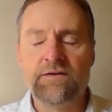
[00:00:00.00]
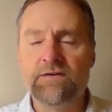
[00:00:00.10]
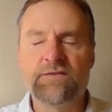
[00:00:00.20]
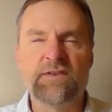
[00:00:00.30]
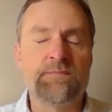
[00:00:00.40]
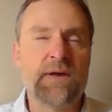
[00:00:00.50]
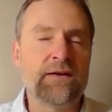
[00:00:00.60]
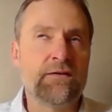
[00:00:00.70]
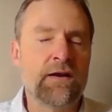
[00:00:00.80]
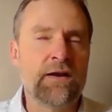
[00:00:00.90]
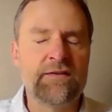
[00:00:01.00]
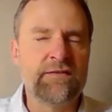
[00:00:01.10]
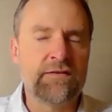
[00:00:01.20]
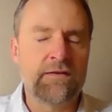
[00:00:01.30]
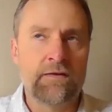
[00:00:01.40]
you'll just bat your
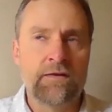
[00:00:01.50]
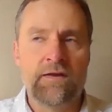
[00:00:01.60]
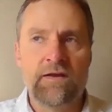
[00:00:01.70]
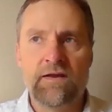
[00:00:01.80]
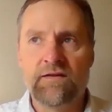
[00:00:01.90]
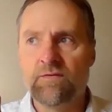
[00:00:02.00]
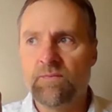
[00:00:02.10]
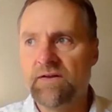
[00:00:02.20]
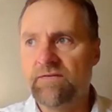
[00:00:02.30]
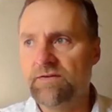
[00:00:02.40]
eyes as a way